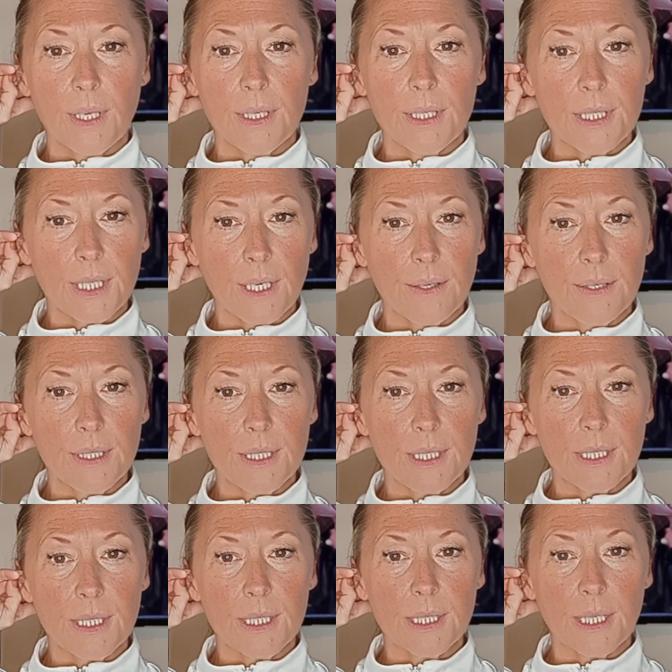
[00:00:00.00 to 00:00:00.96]
So it's
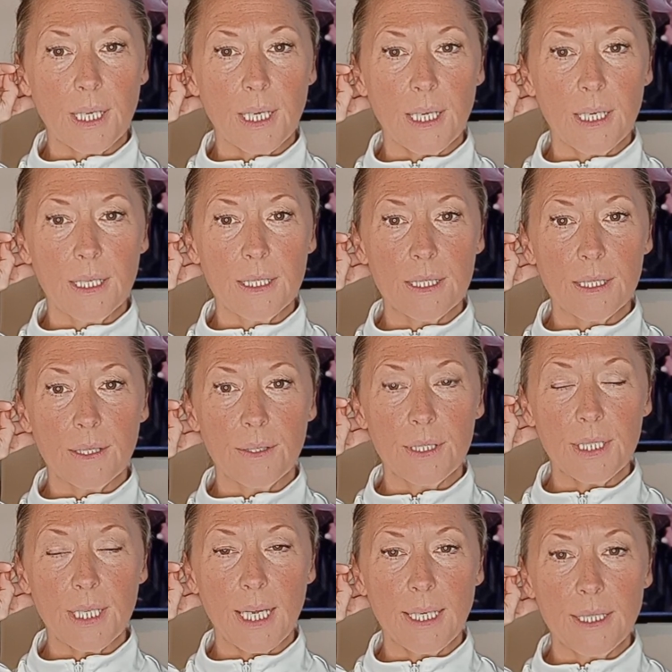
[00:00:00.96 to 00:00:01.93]
the skin. Is there a
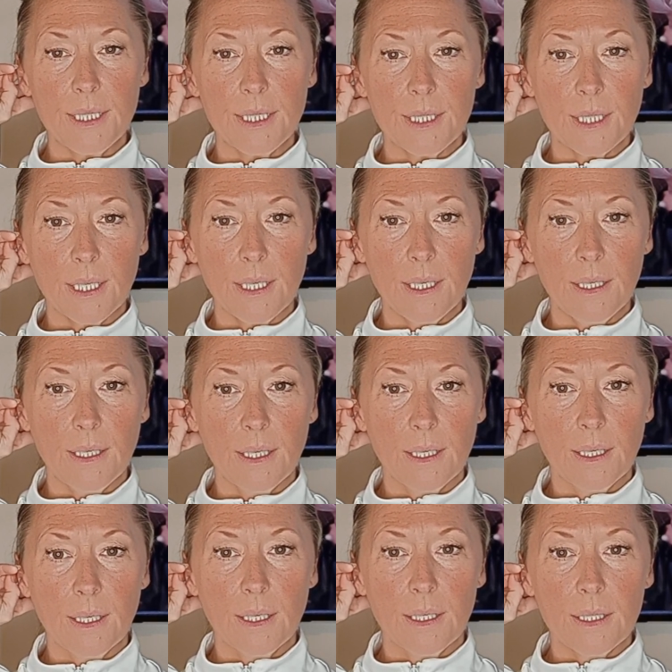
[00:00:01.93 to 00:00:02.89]
tension?
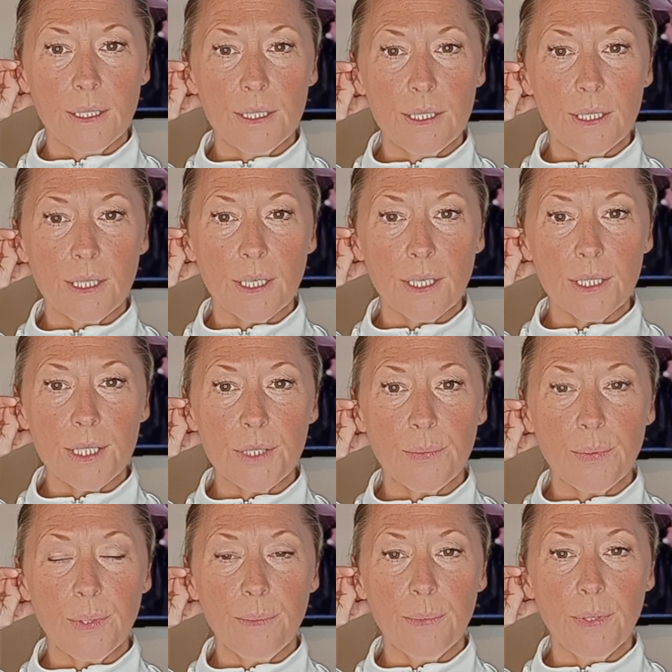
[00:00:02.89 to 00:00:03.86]
Just
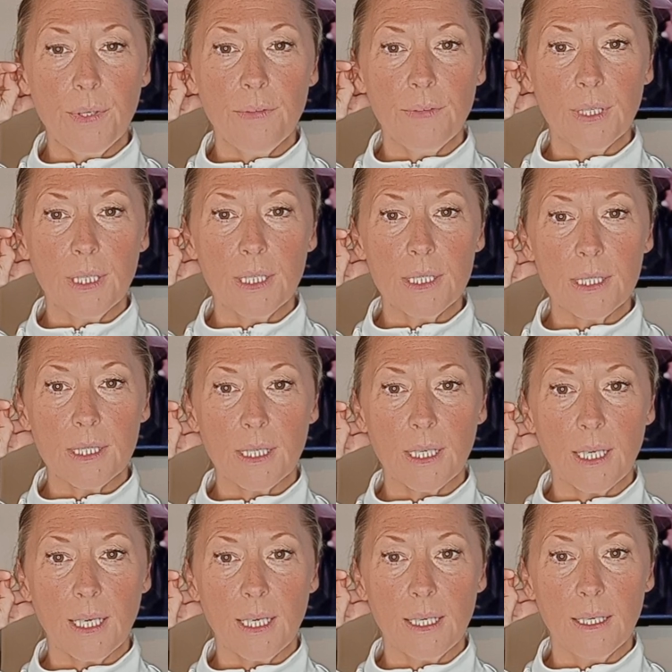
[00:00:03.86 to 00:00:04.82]
with moving the
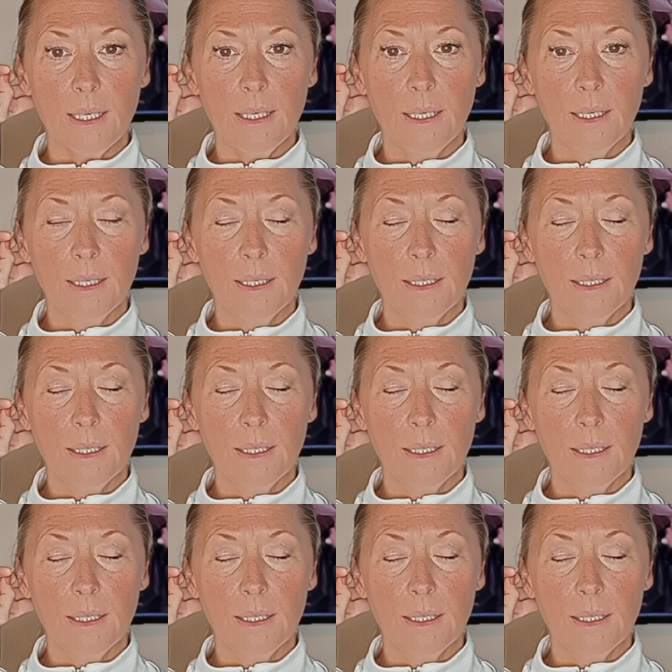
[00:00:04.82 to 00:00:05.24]
skin